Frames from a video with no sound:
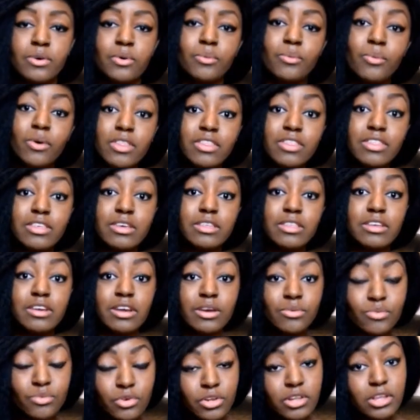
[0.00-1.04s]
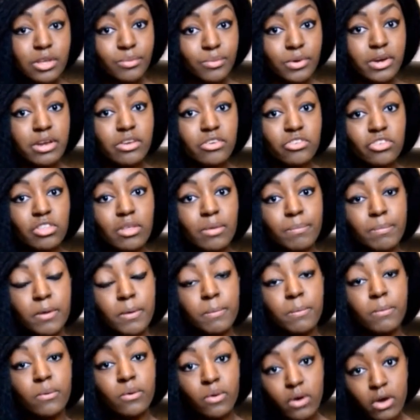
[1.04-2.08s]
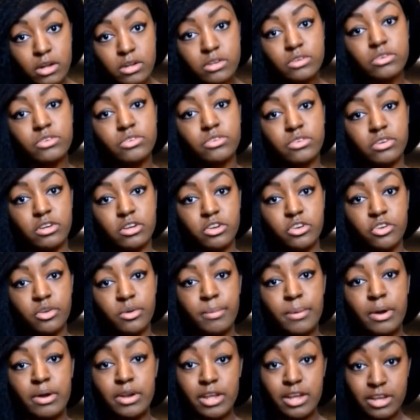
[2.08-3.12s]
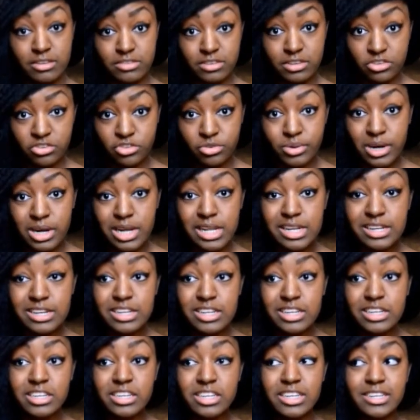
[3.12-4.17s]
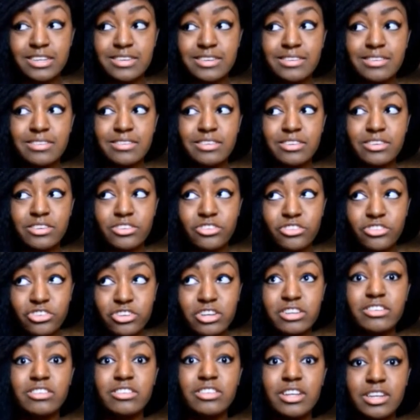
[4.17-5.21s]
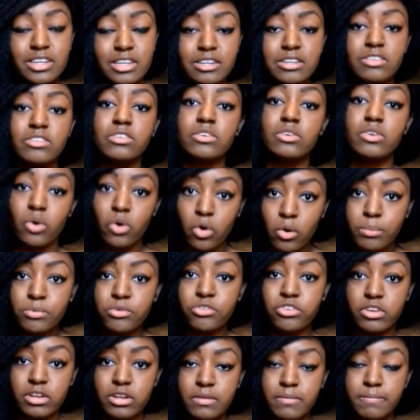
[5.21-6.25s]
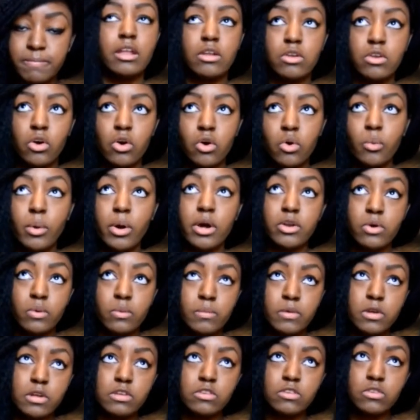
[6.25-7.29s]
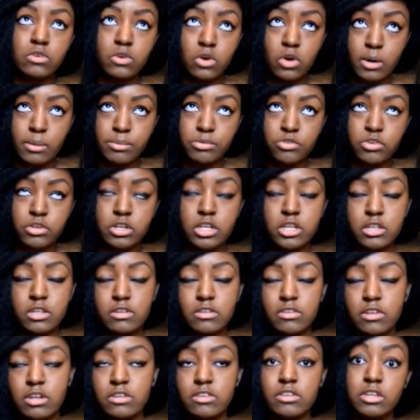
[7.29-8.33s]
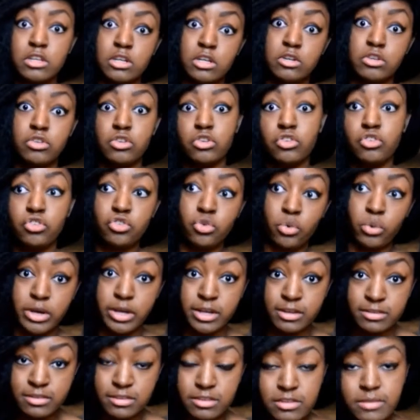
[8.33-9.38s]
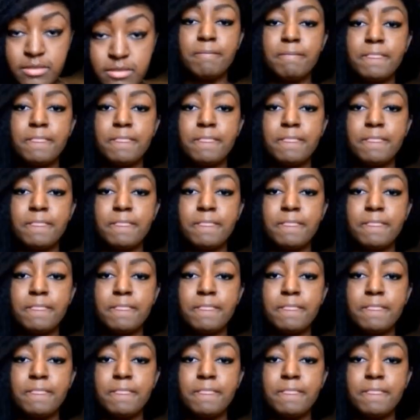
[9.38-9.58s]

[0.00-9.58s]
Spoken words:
One thing that I really wish that people understood about asexuality is just that it's an option. And no, I don't mean it's an option in the sense that it's a choice.